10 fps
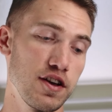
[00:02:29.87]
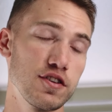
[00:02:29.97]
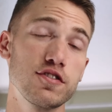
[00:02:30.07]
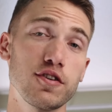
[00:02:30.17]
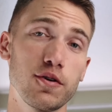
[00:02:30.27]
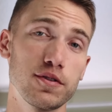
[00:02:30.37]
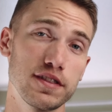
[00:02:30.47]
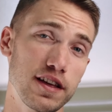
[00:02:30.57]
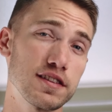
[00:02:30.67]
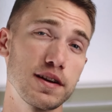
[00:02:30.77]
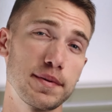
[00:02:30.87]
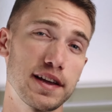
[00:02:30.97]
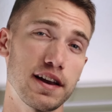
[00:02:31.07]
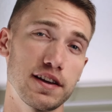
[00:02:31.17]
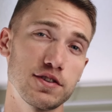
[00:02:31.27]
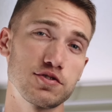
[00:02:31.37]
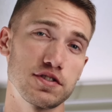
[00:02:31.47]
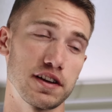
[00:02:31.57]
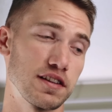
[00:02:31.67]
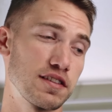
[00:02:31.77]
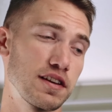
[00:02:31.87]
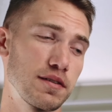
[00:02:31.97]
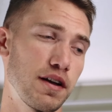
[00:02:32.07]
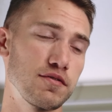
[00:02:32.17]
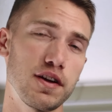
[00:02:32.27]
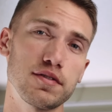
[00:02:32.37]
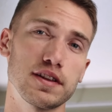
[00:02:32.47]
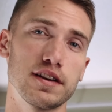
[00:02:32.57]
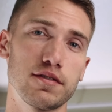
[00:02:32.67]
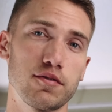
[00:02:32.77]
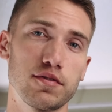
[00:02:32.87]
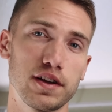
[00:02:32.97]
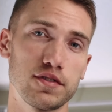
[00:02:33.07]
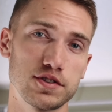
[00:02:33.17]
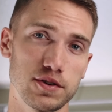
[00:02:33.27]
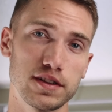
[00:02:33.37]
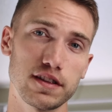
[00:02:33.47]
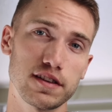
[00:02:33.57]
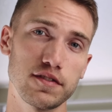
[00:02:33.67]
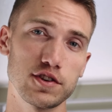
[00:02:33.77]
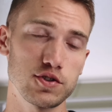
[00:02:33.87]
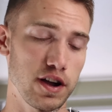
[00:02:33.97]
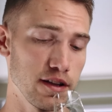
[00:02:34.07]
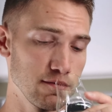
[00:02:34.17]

So that's gonna be kind of interesting. It's gonna have definitely a different flavor to it. Let's give it a try.